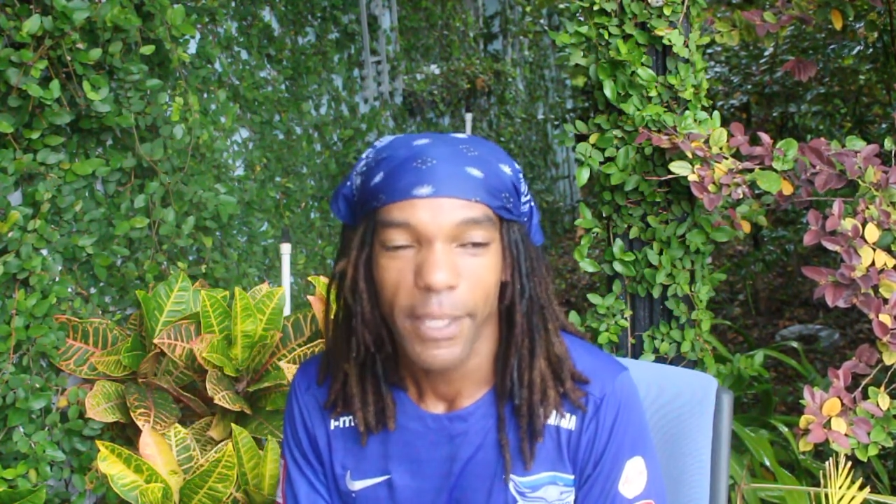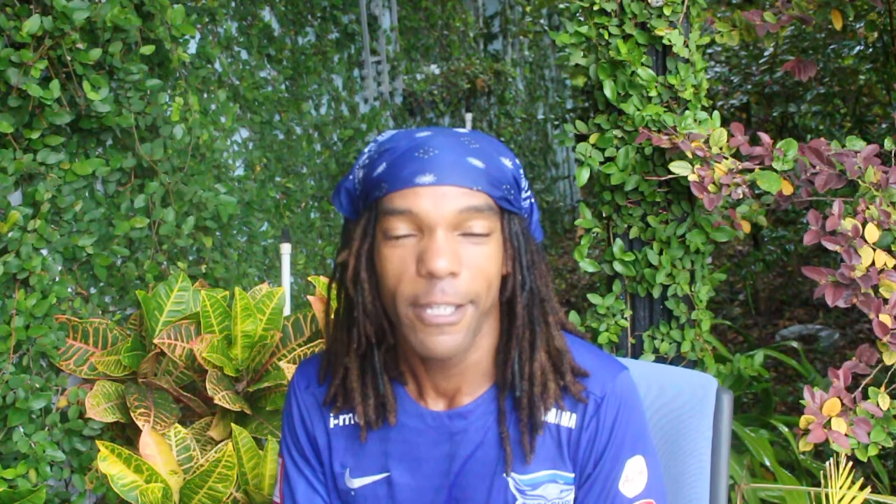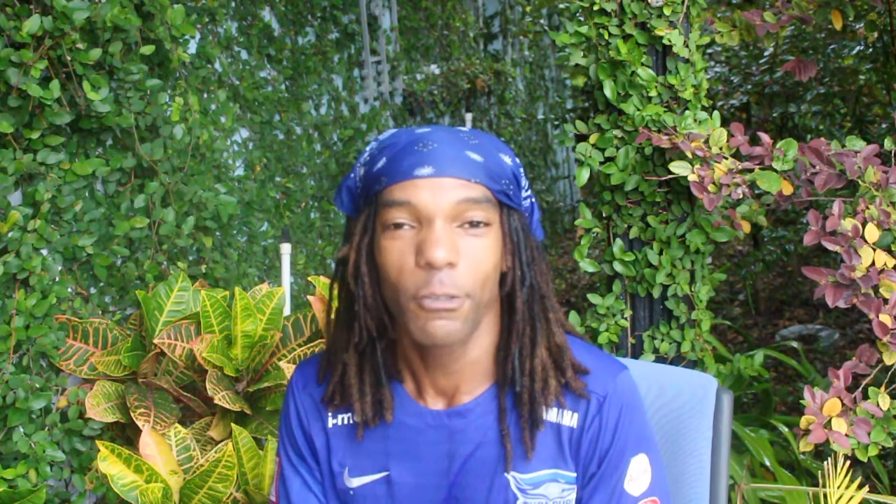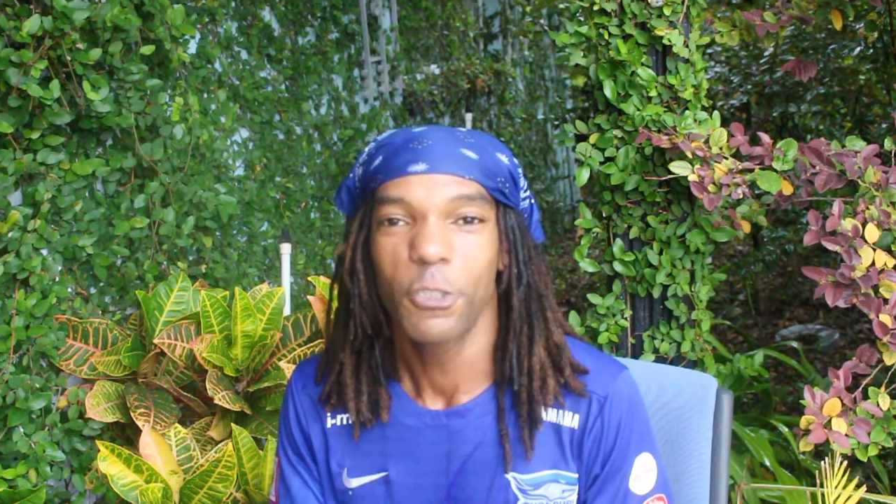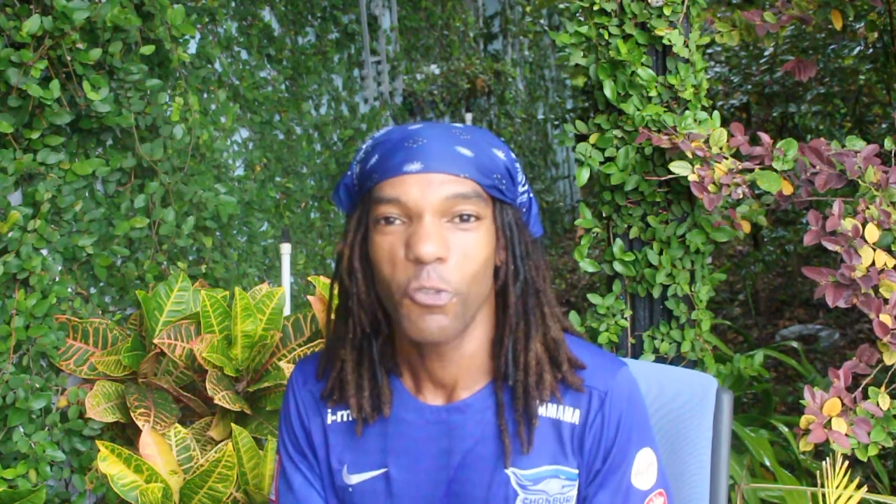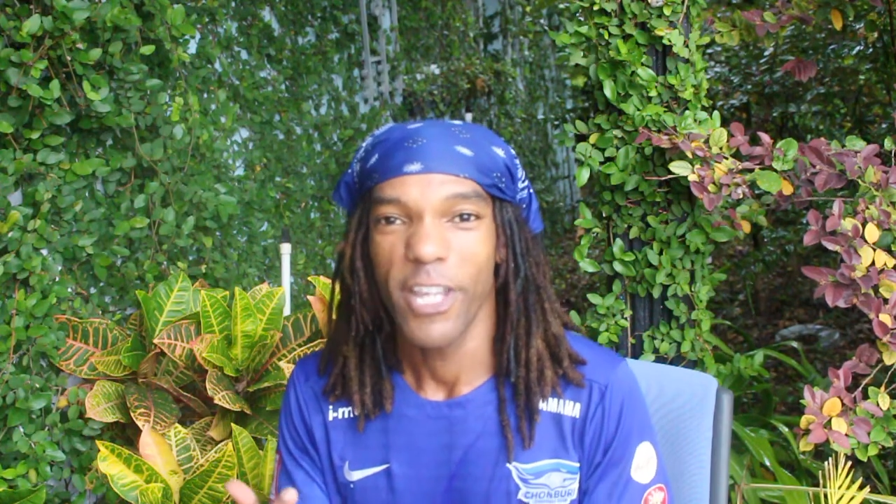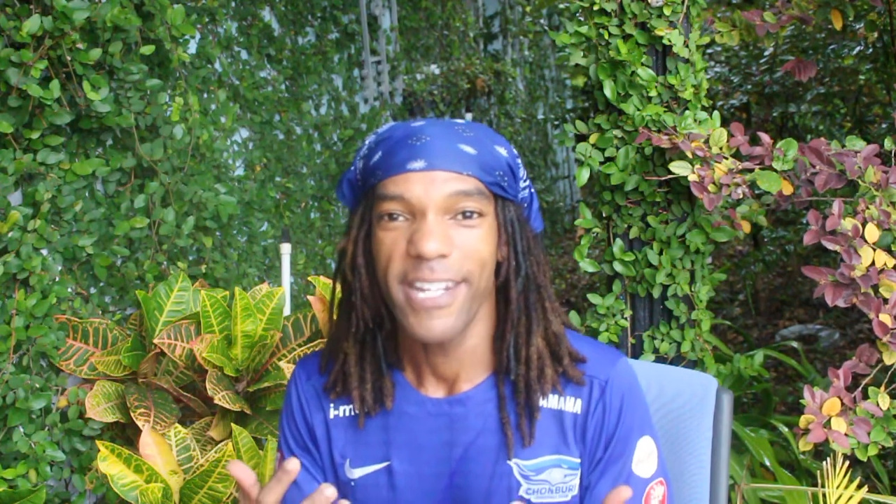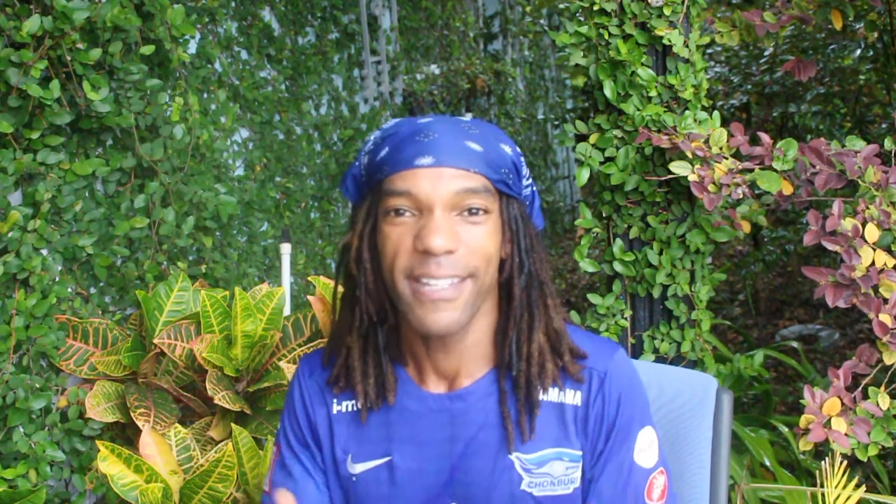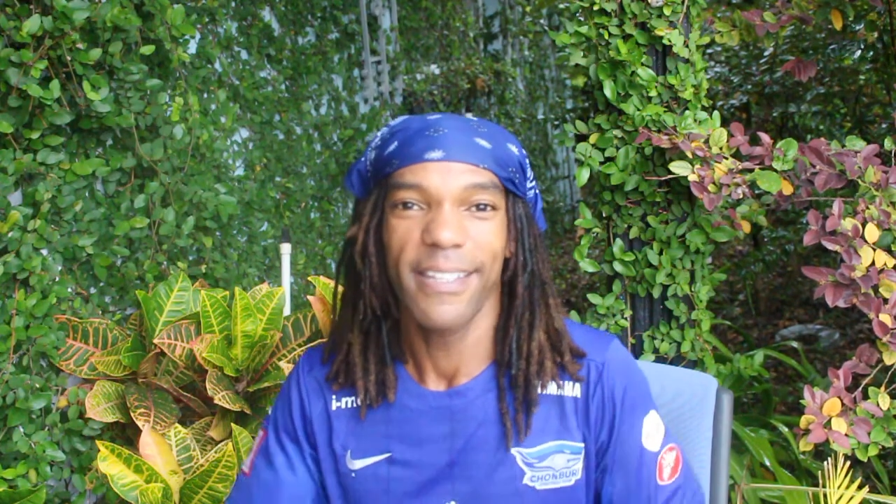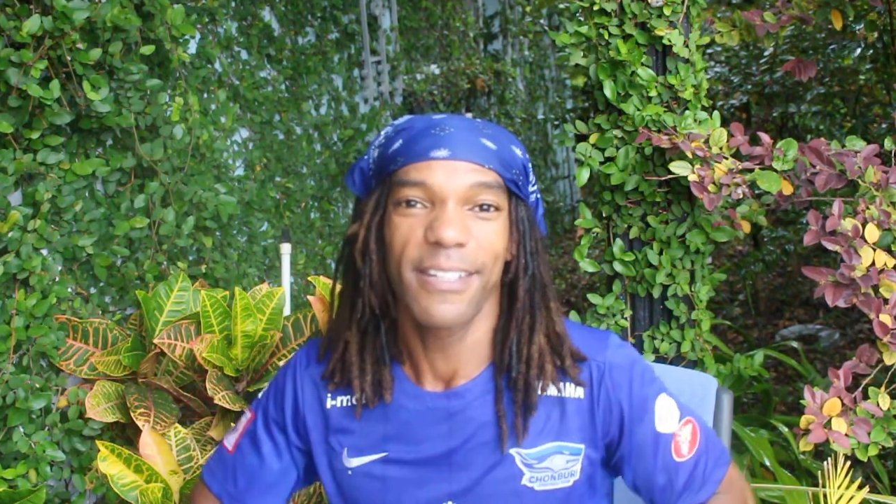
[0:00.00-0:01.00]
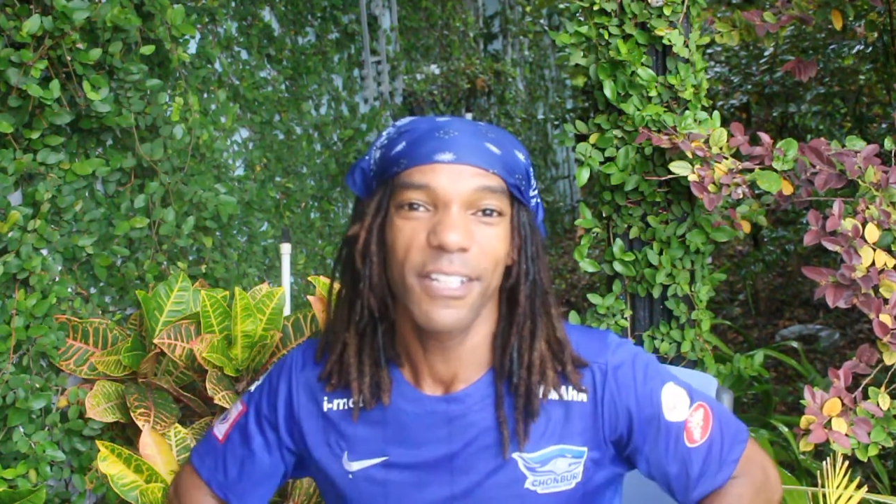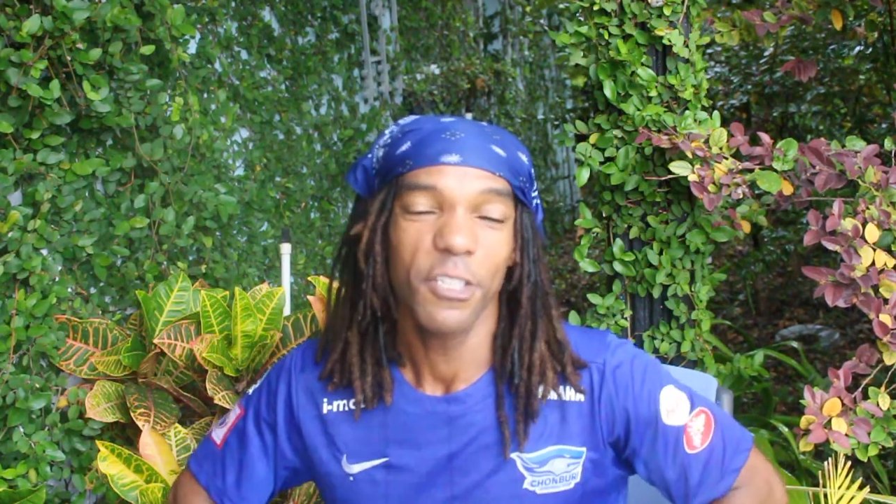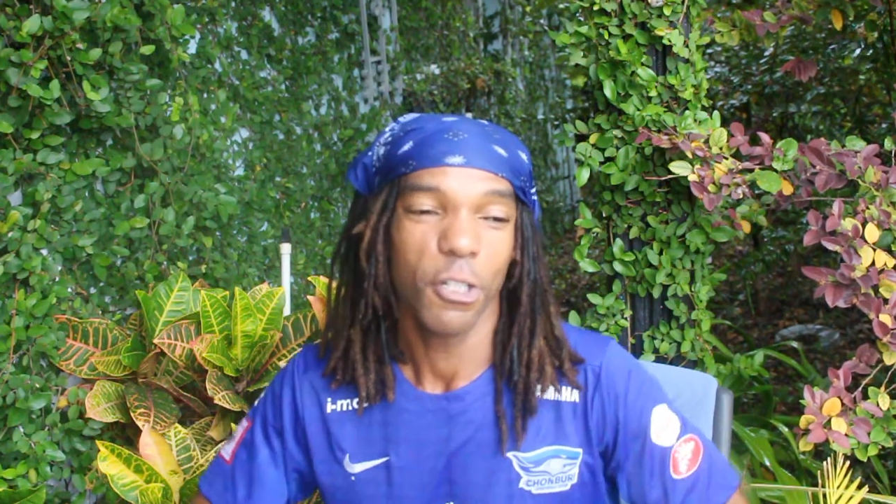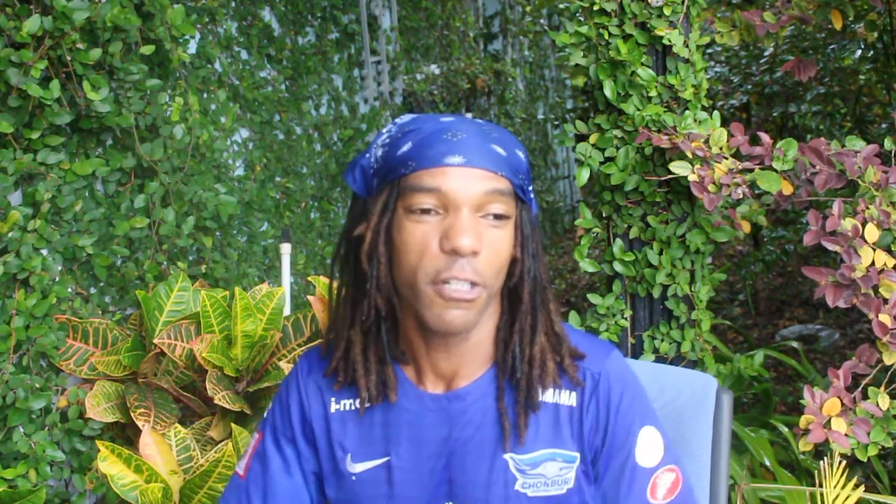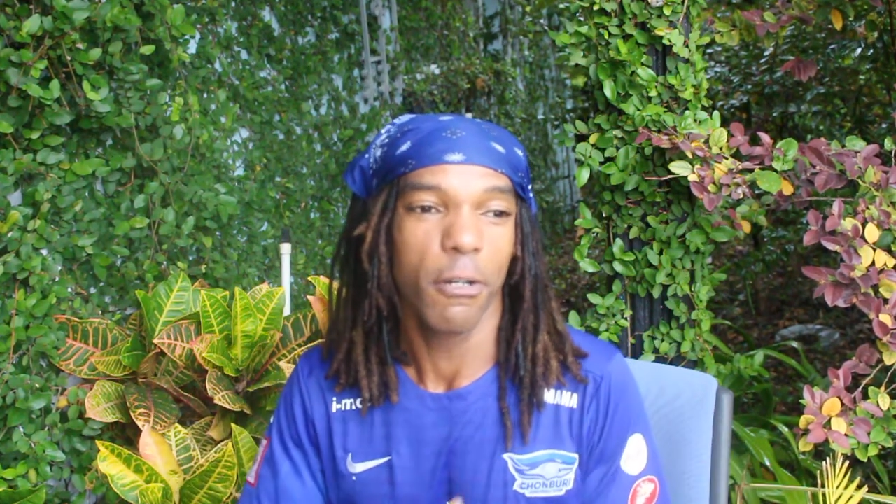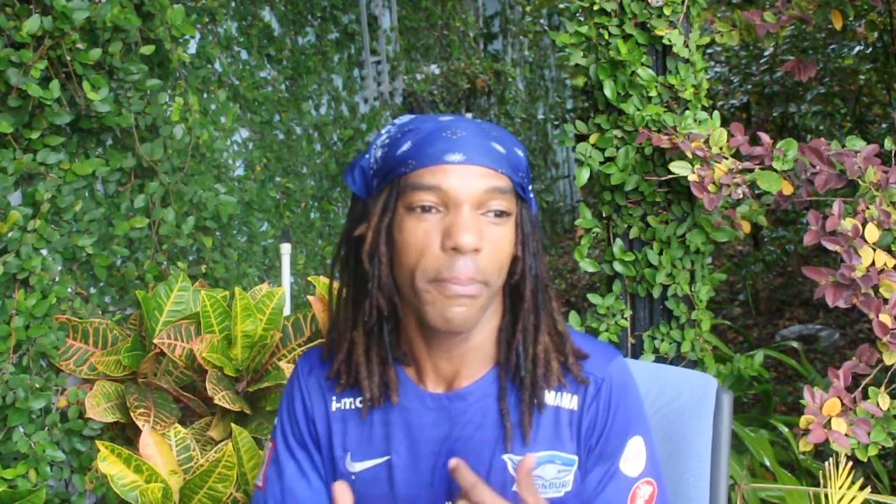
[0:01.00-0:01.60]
it'll train and condition your